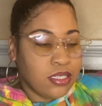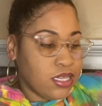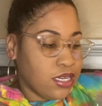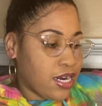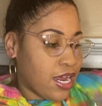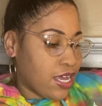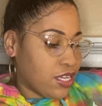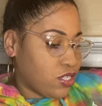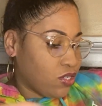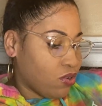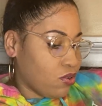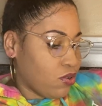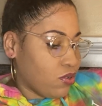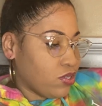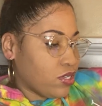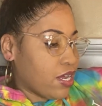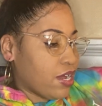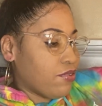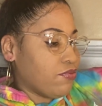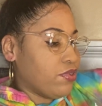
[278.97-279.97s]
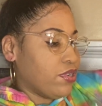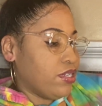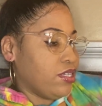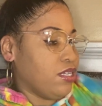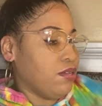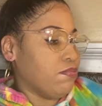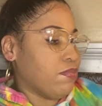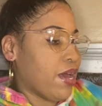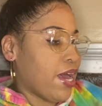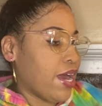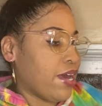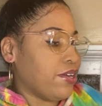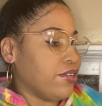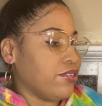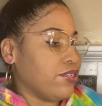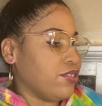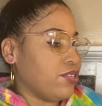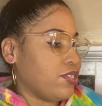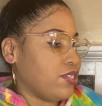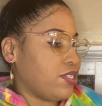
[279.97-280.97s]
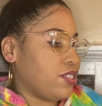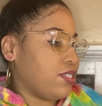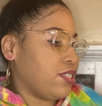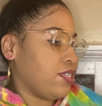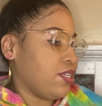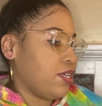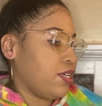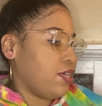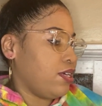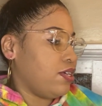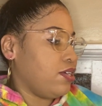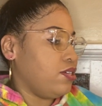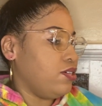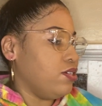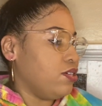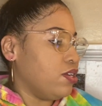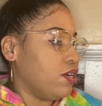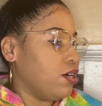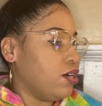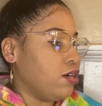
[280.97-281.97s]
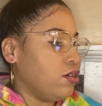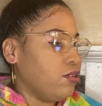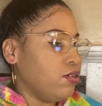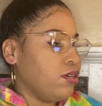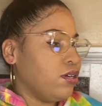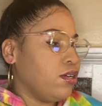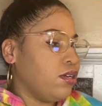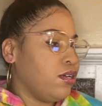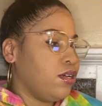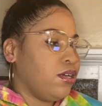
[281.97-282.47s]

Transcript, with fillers: then that's all that really matters, you know?